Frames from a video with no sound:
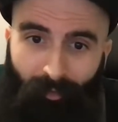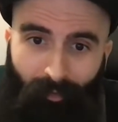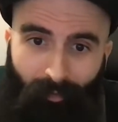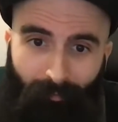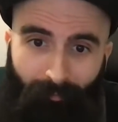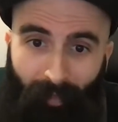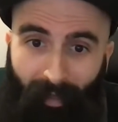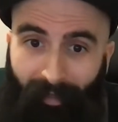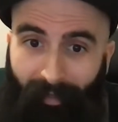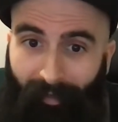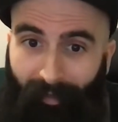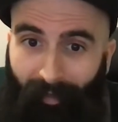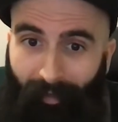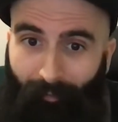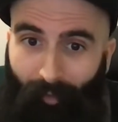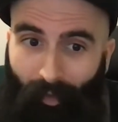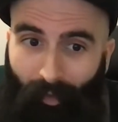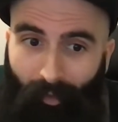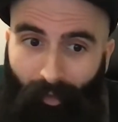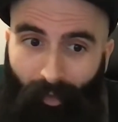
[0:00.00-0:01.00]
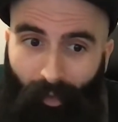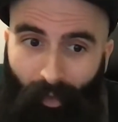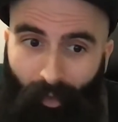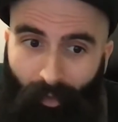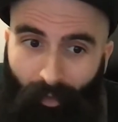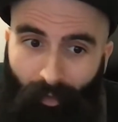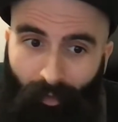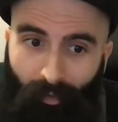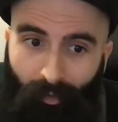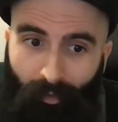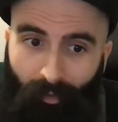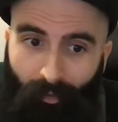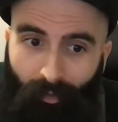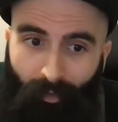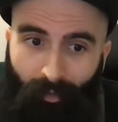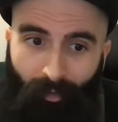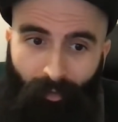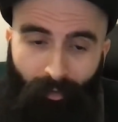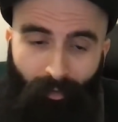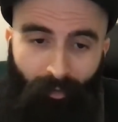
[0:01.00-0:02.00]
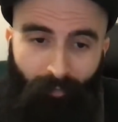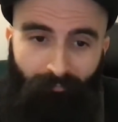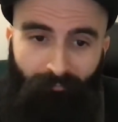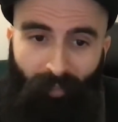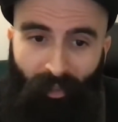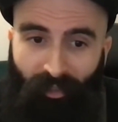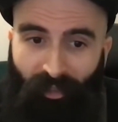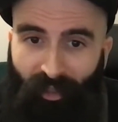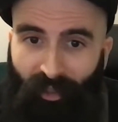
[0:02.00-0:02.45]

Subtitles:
minor 11, a